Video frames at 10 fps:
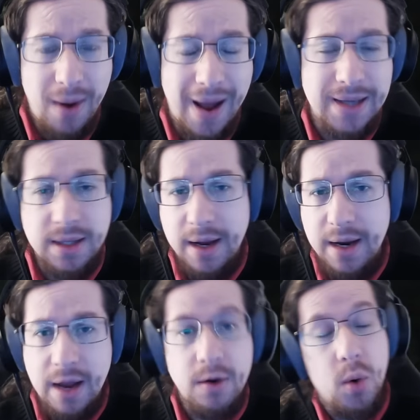as
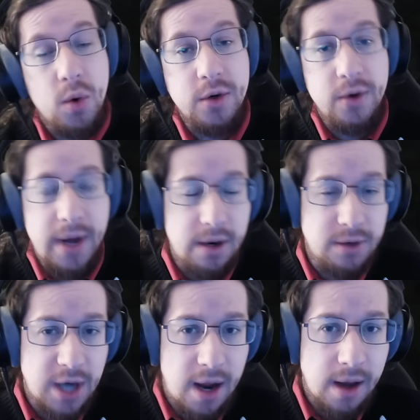Lightning Arrow or Tornado
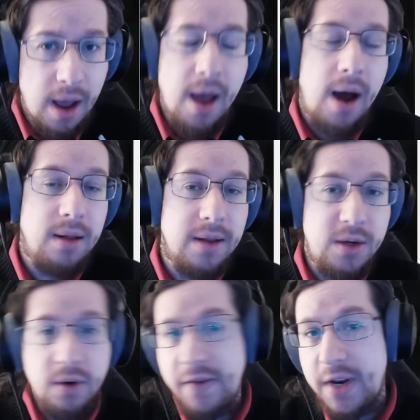Shot, a
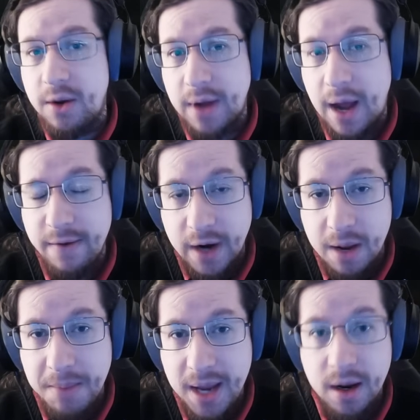link to a video guide that I
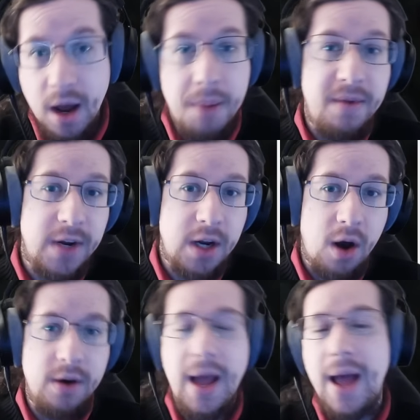made up in the
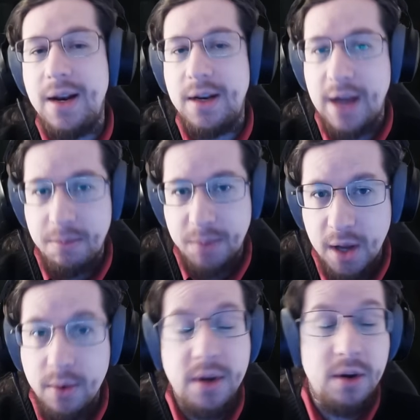card and down
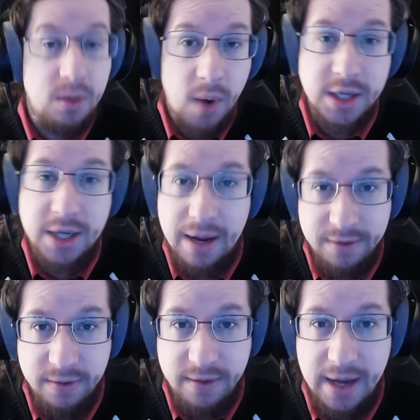below. You can watch it
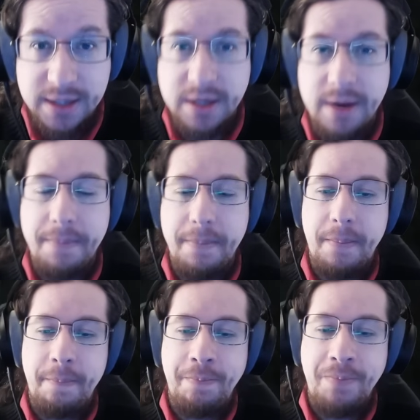after this.
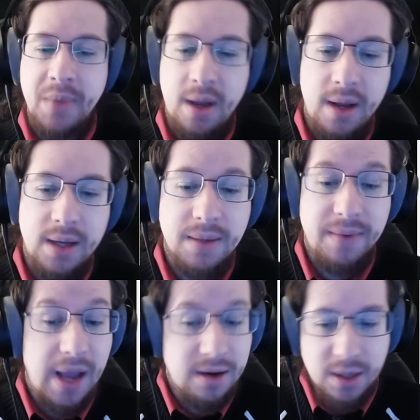
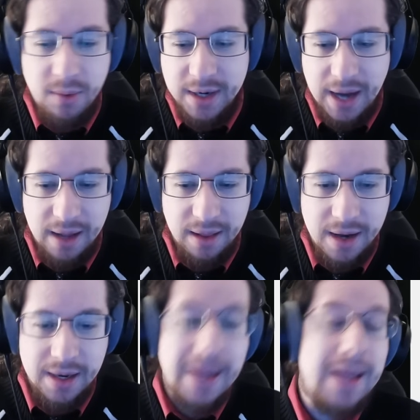Something else I wanted to
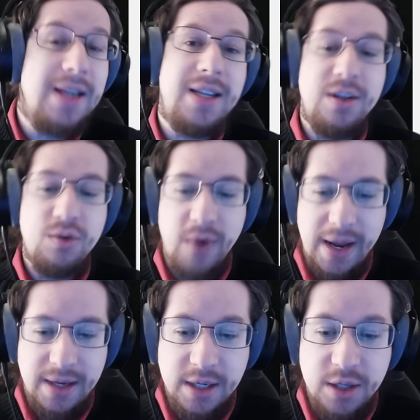highlight is his
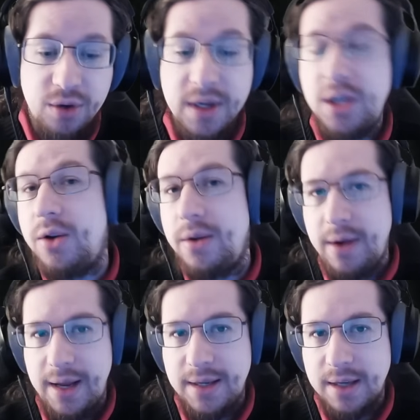rings. He's using 2
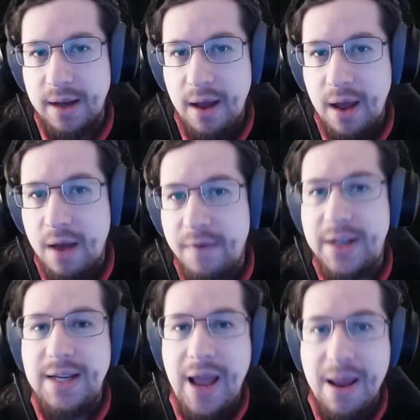uniques. The
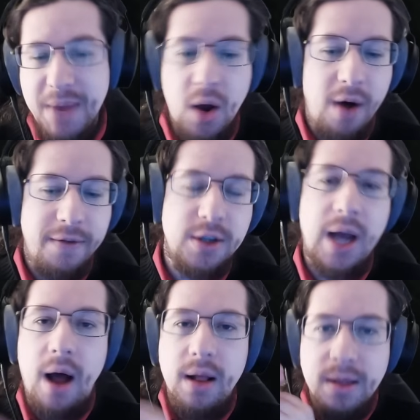Taming offers
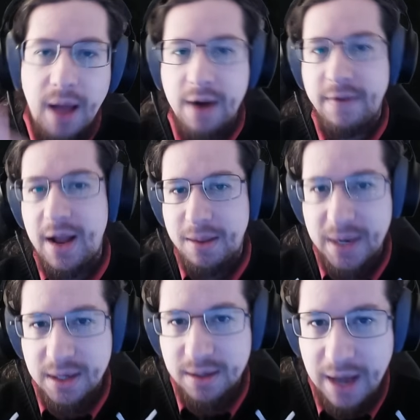a lot of
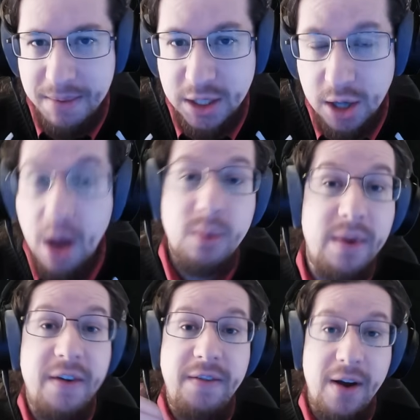elemental damage
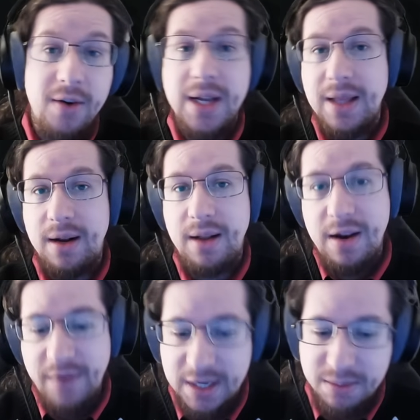with very little
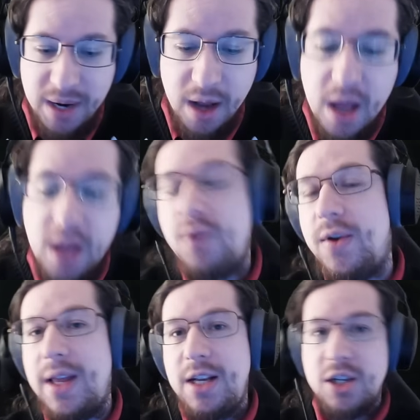investment. You
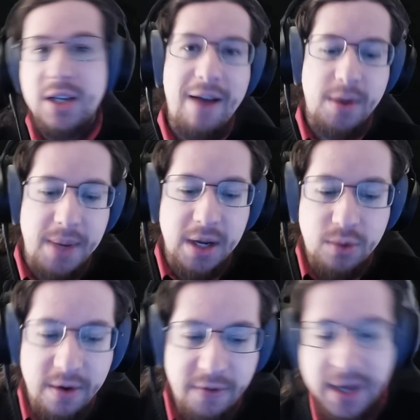really just have to be able
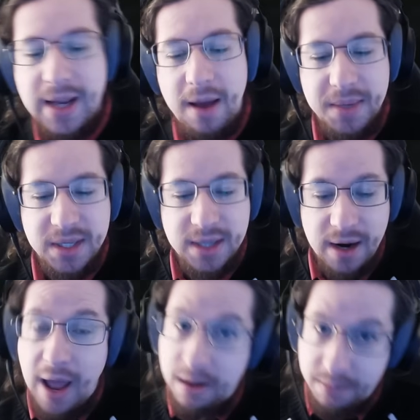to inflict ailments
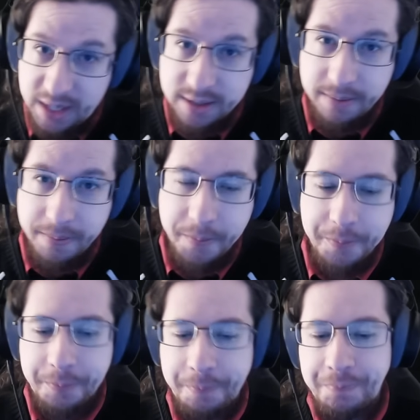on enemies.
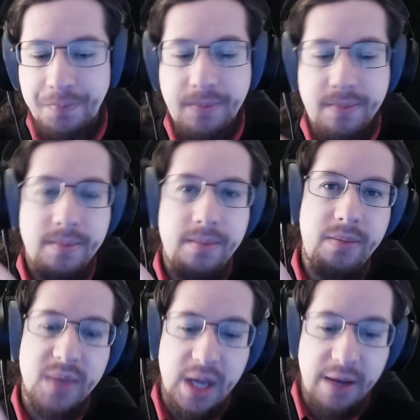
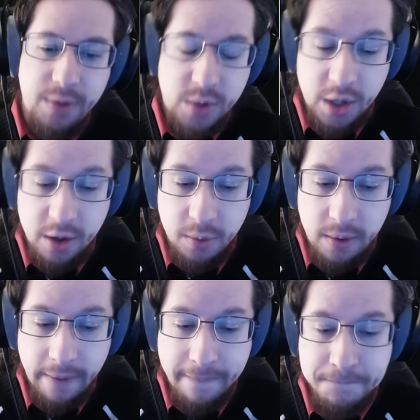If you
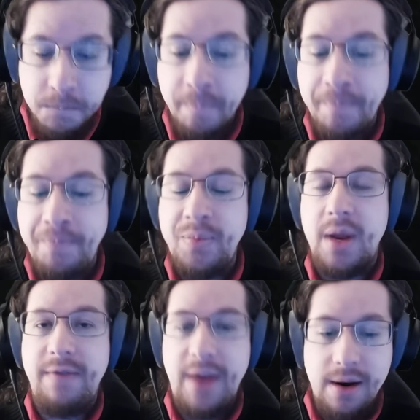do,
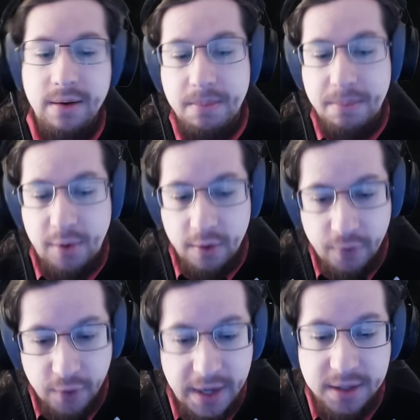then per
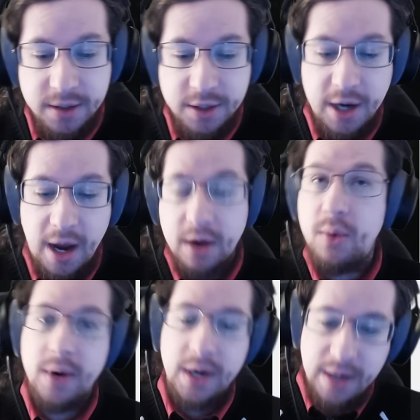freeze, shock,
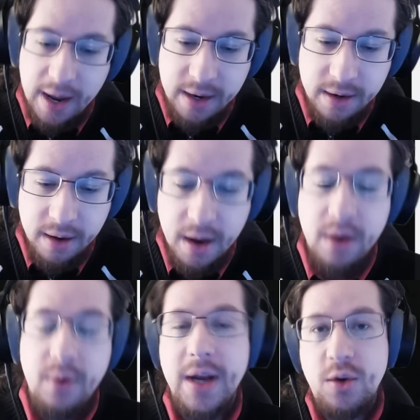or ignite,
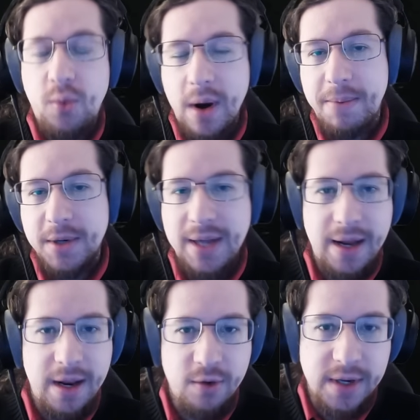you get 20%
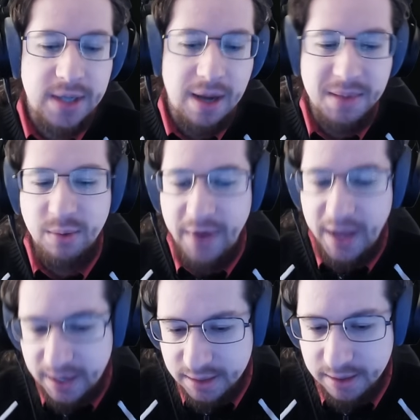increased damage with
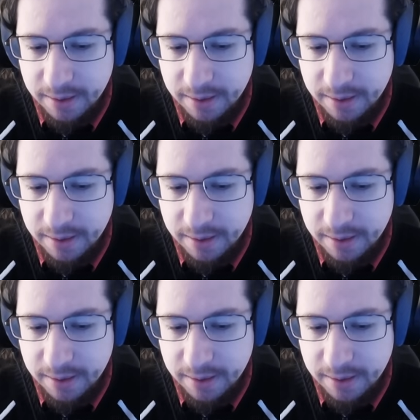hits.